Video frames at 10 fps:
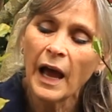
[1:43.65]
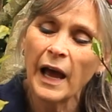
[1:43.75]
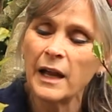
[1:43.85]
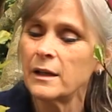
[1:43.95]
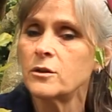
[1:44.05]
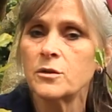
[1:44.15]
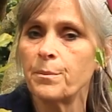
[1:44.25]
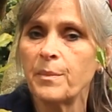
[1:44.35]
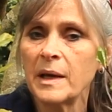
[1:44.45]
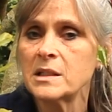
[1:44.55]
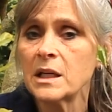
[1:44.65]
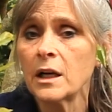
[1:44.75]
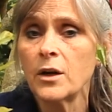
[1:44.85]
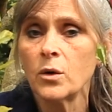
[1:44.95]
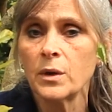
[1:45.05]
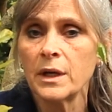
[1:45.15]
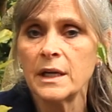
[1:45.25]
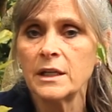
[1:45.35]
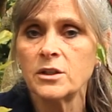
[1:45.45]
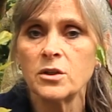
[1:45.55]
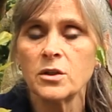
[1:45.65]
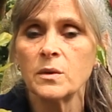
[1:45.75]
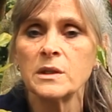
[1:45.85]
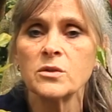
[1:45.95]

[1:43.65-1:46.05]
and basically all you need to do